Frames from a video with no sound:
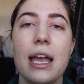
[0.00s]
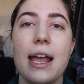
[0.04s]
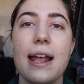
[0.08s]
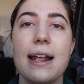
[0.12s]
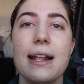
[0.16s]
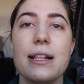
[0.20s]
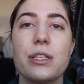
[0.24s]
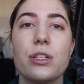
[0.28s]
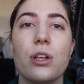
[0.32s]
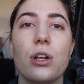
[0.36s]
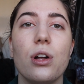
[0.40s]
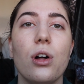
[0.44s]

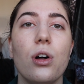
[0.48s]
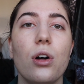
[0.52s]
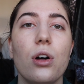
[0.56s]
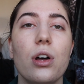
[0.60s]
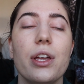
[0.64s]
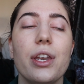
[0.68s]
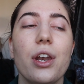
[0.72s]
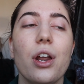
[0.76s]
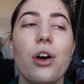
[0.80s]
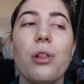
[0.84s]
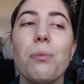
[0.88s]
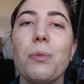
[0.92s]
It
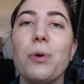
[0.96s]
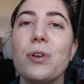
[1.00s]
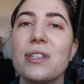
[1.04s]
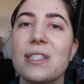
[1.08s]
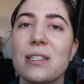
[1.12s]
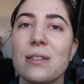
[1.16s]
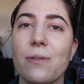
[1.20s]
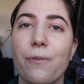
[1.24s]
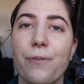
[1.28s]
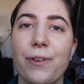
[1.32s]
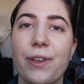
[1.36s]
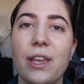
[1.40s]

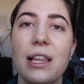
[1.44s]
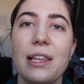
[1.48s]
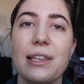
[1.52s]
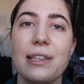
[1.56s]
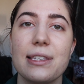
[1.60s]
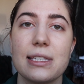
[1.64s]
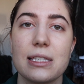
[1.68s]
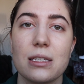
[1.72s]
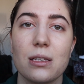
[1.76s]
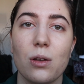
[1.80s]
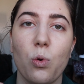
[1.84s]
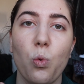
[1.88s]
almost
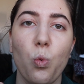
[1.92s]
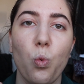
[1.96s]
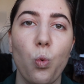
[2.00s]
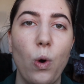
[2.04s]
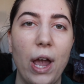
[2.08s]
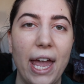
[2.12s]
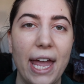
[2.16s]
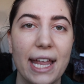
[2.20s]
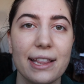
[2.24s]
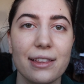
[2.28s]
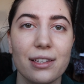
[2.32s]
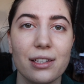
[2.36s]
feels
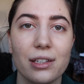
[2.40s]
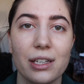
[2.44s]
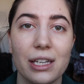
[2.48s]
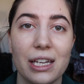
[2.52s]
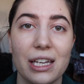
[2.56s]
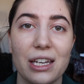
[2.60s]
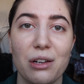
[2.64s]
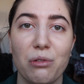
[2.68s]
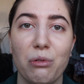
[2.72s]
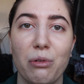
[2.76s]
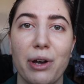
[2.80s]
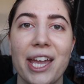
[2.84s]
wet
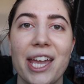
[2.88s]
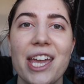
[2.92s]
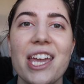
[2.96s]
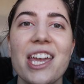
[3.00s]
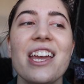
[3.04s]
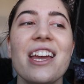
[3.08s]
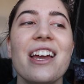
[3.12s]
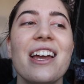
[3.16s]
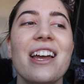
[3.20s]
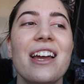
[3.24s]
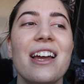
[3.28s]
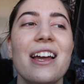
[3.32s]
in a way,